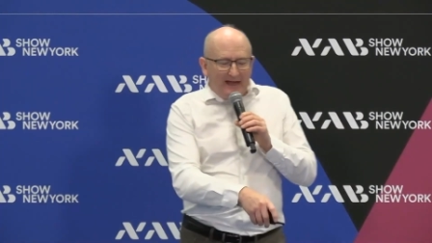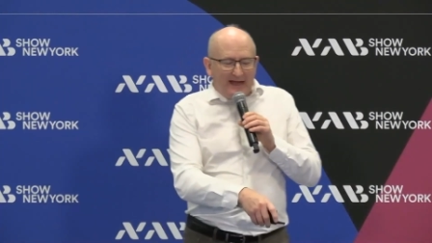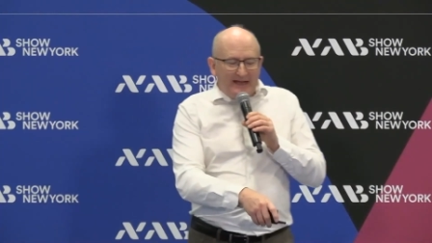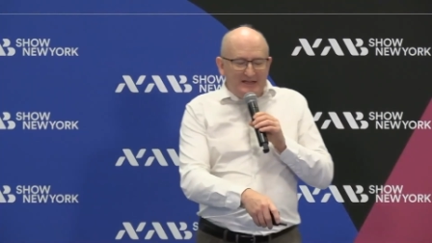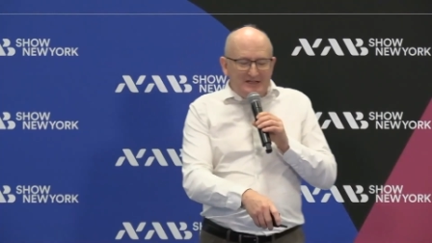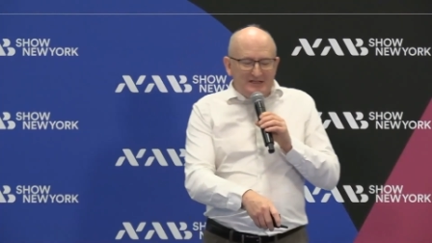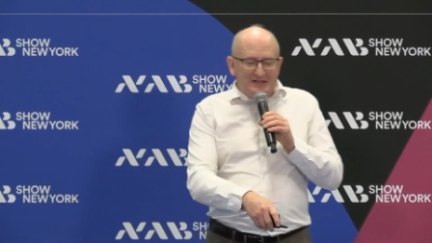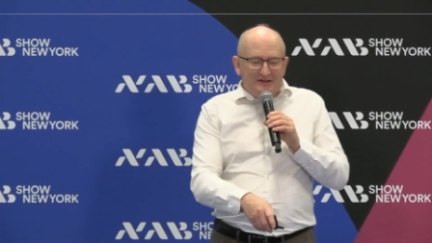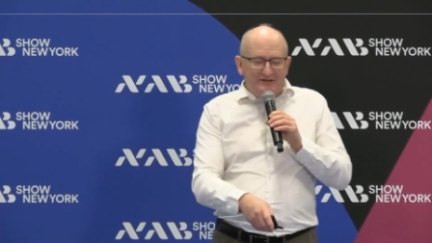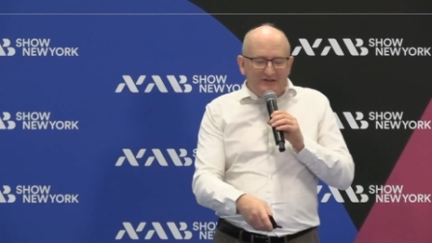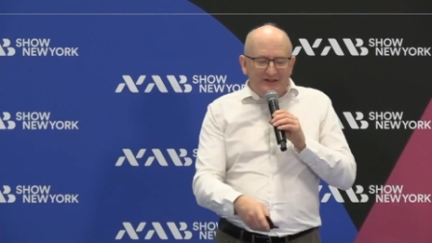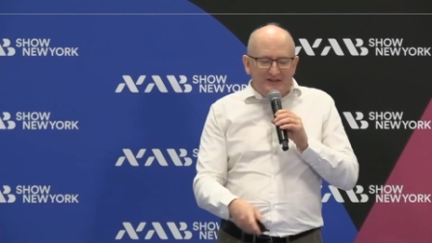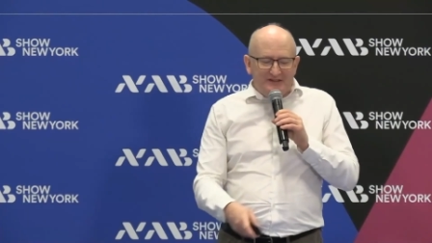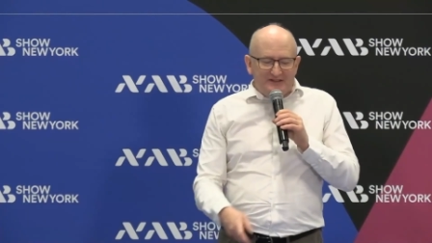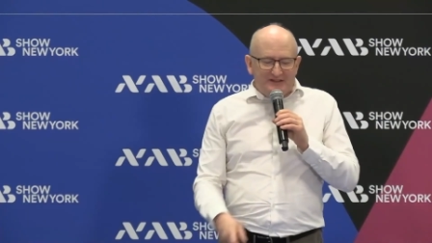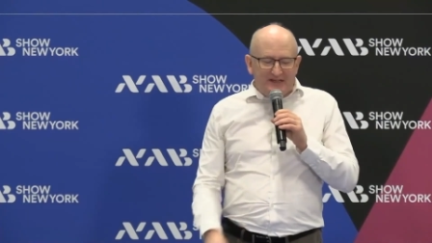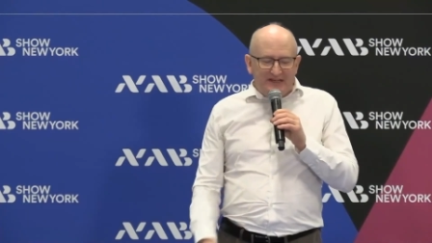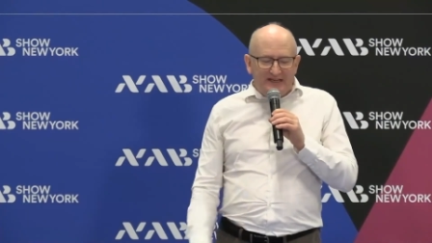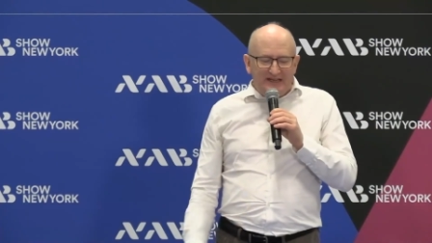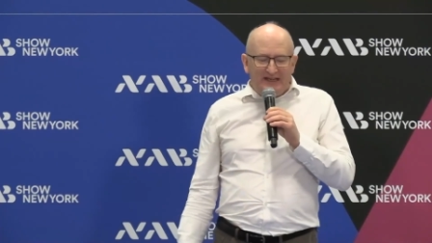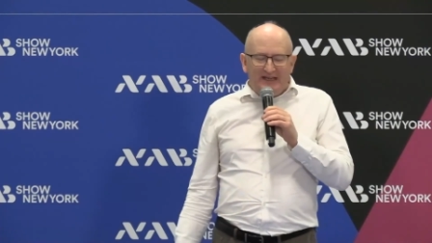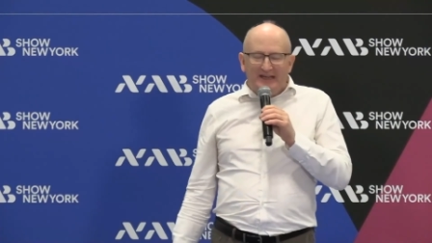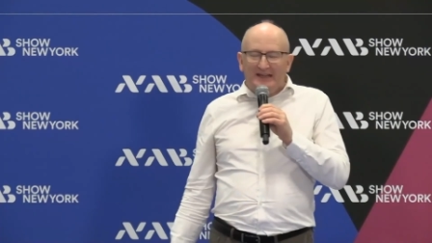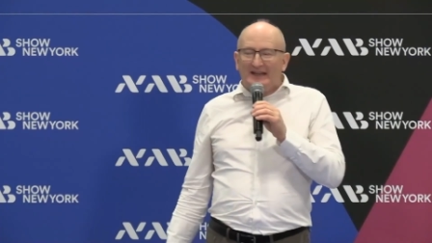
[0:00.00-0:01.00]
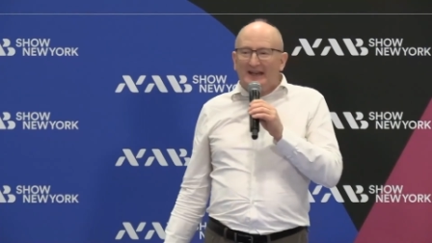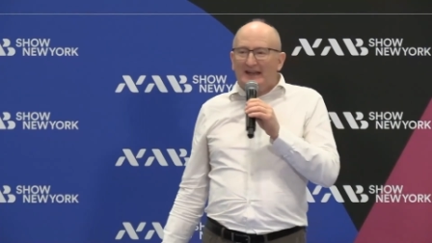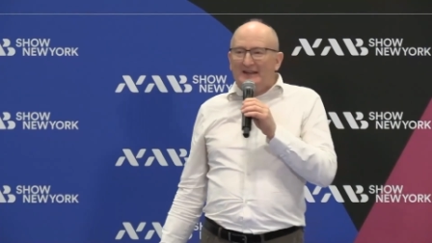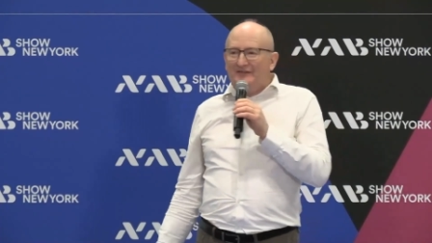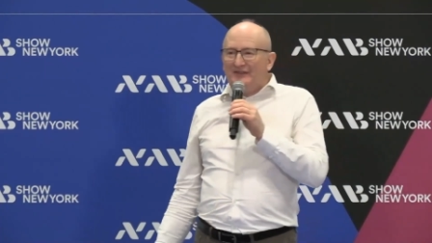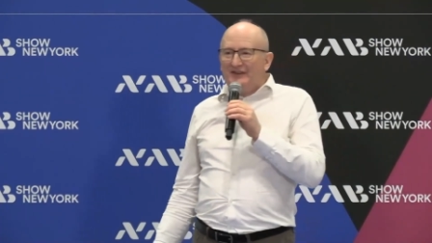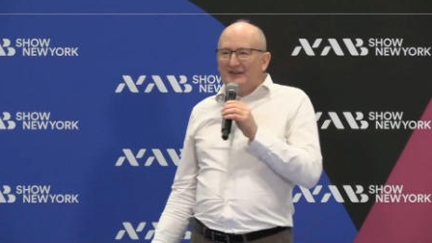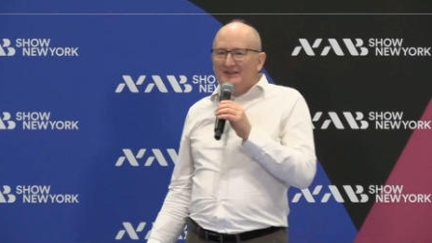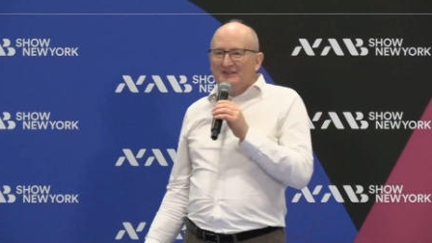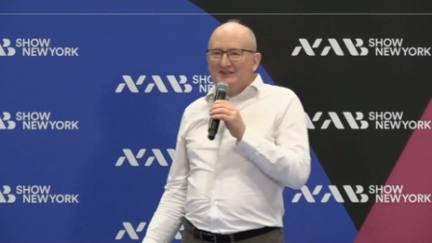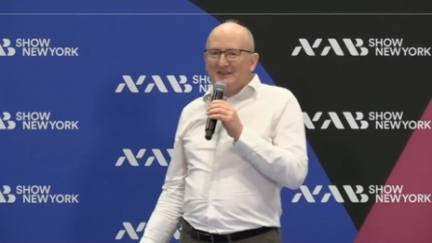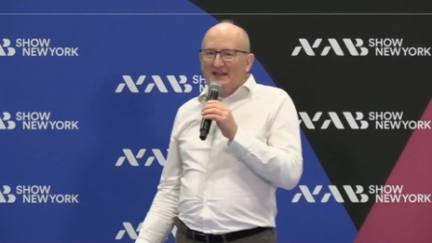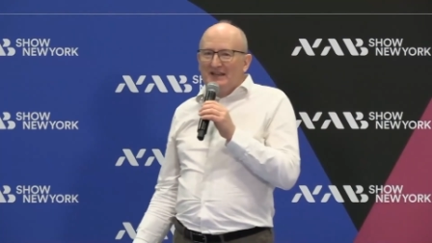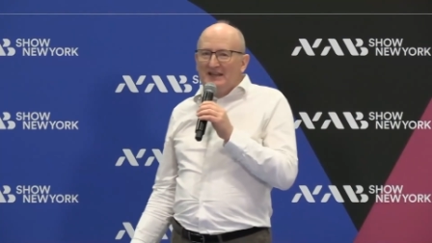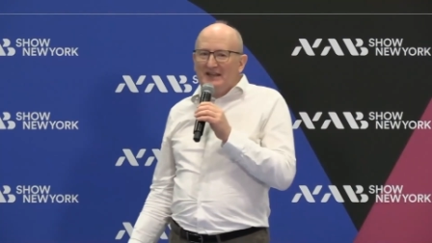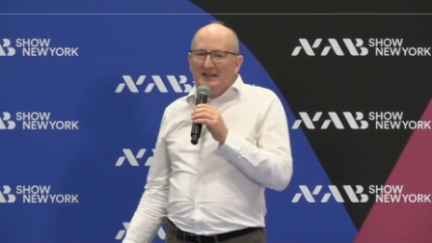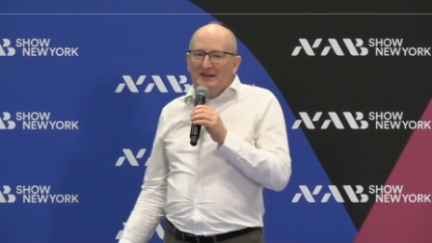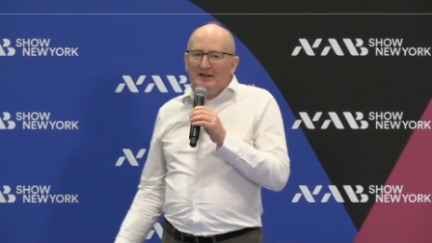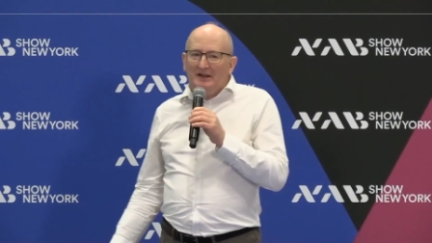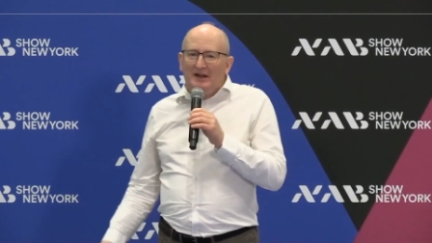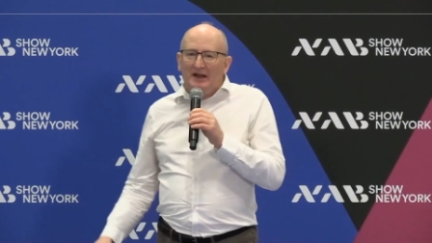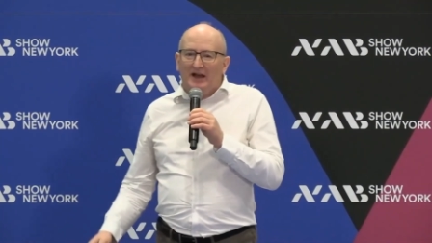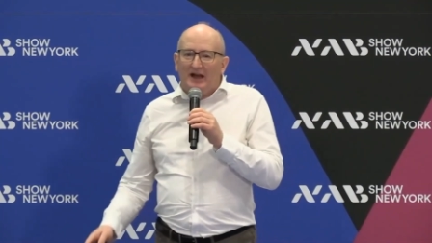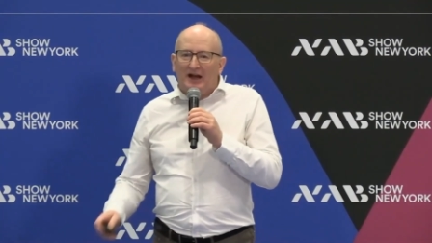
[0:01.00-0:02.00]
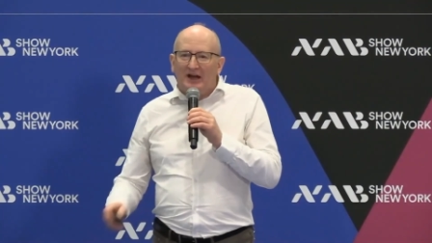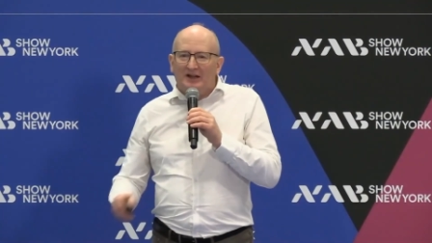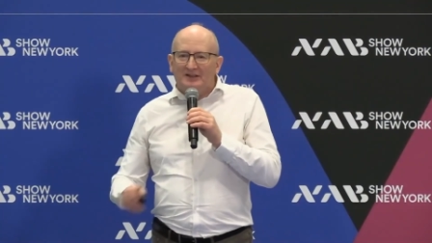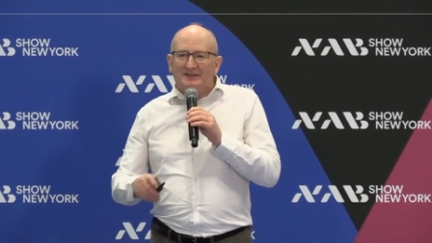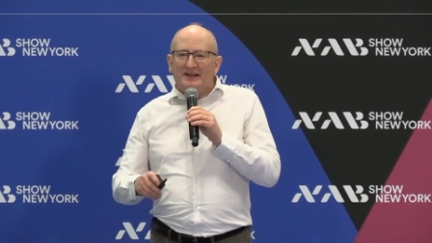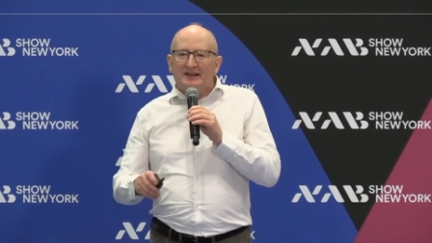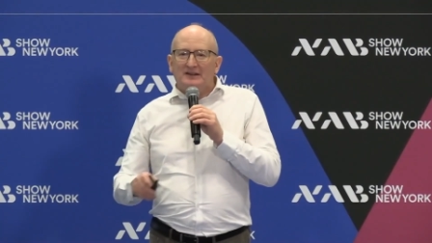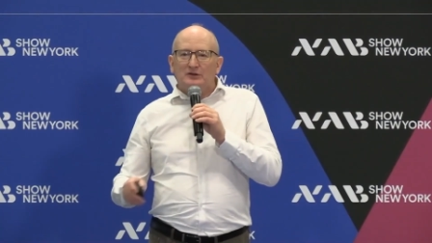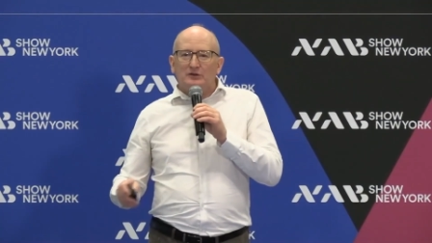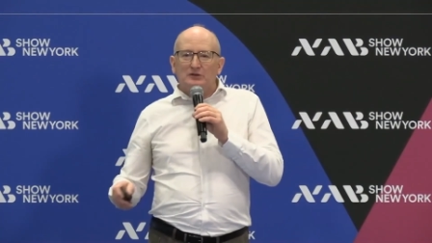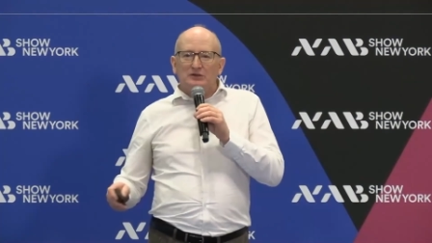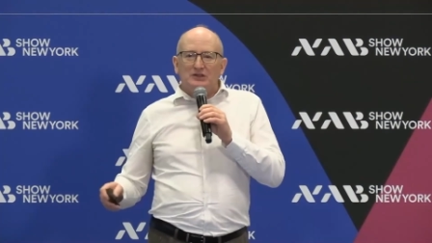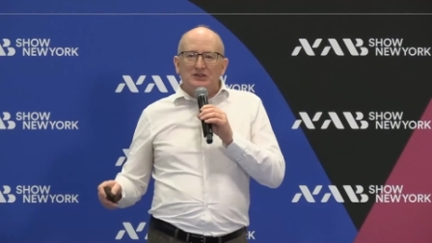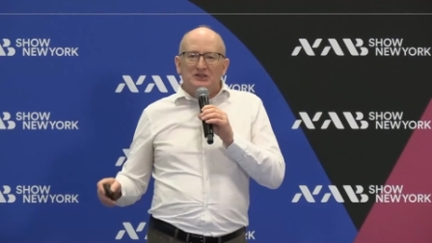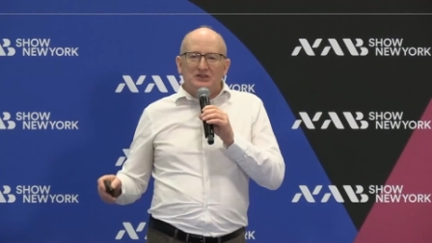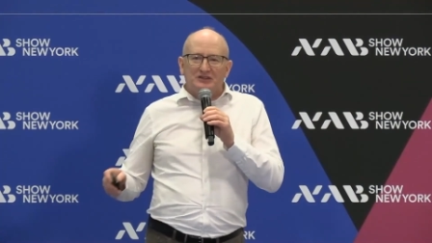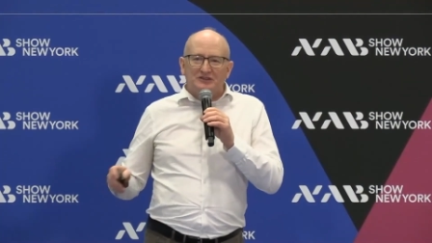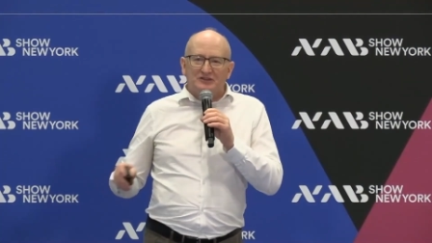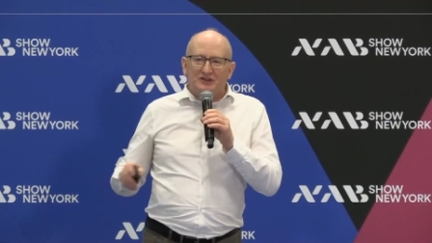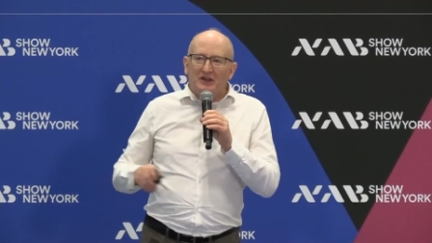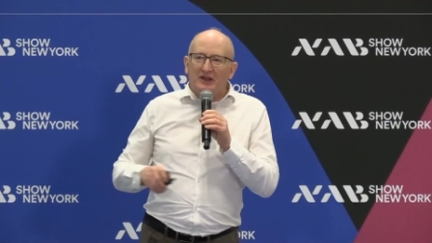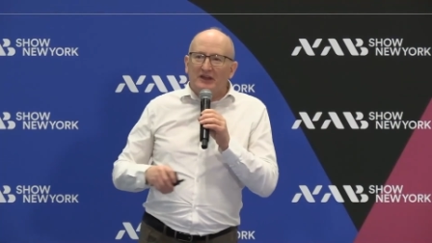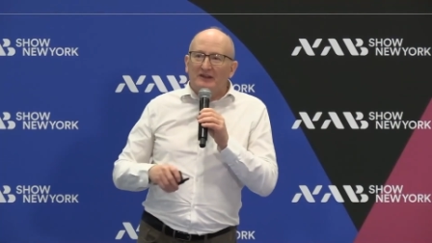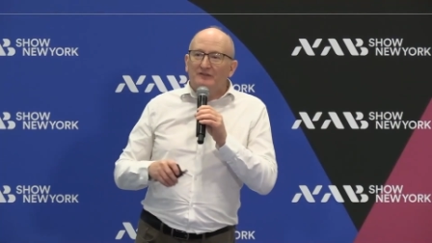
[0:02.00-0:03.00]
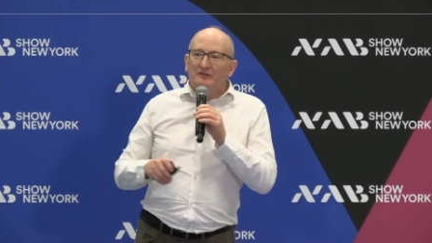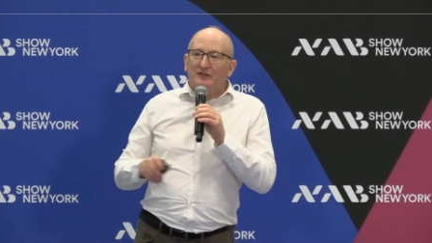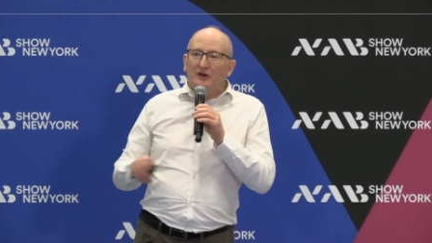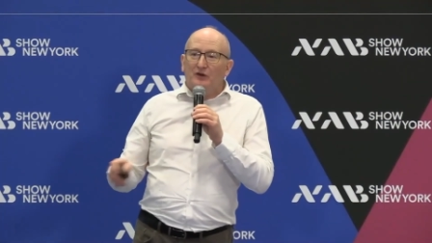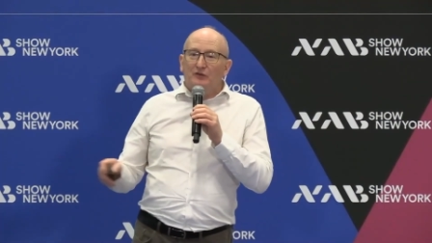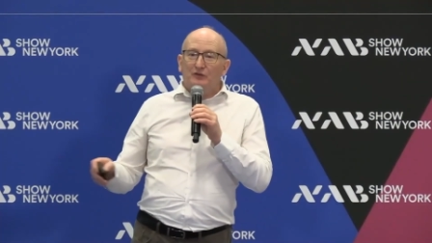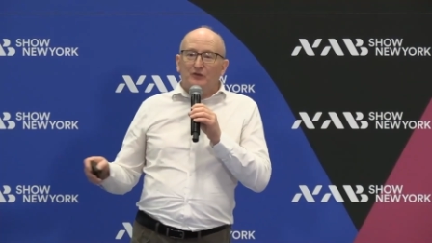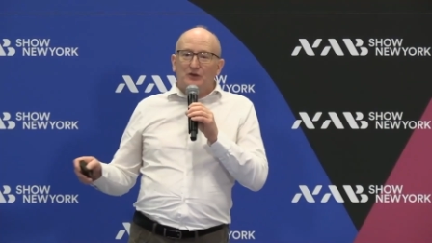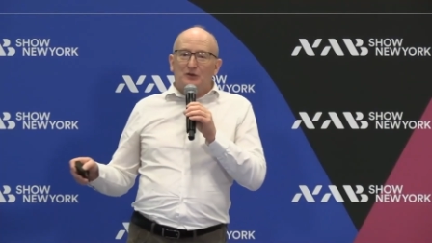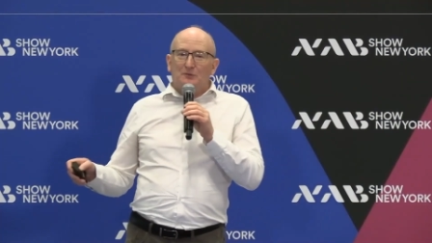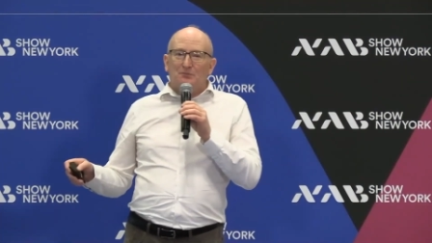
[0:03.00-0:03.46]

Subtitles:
HEVC and AVC are technologies that involve